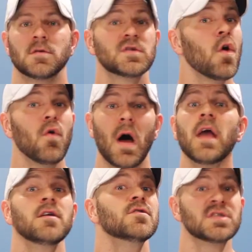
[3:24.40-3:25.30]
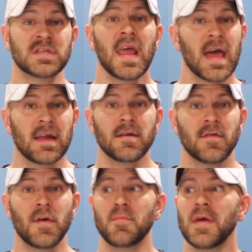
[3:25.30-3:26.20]
So I
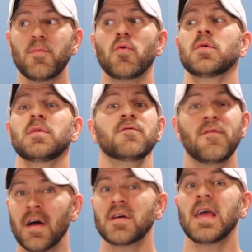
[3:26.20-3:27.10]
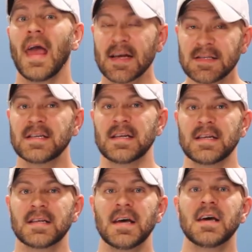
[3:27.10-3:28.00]
understand that people would be very
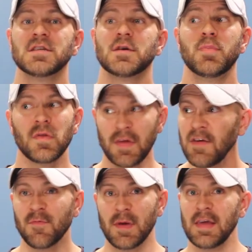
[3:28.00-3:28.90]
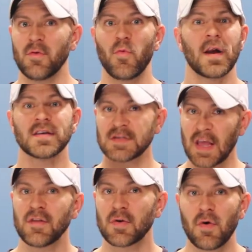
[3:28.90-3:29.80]
hesitant to believe me when I
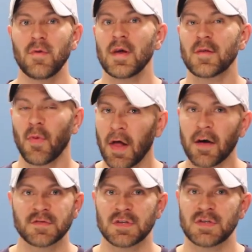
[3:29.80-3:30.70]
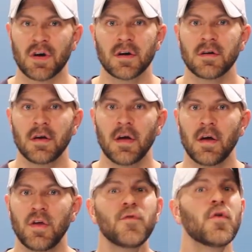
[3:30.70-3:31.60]
say they're going to make the playoffs this year.
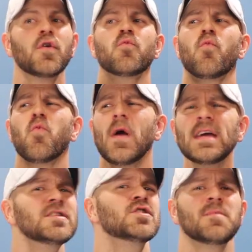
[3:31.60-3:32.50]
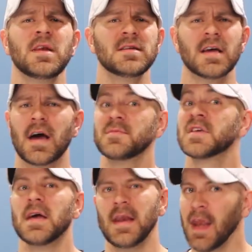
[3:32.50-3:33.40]
You've heard way too many
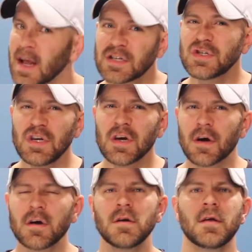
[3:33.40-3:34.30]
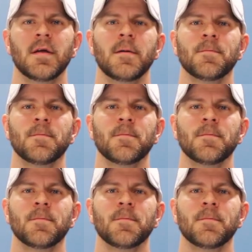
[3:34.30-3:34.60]
times, next year.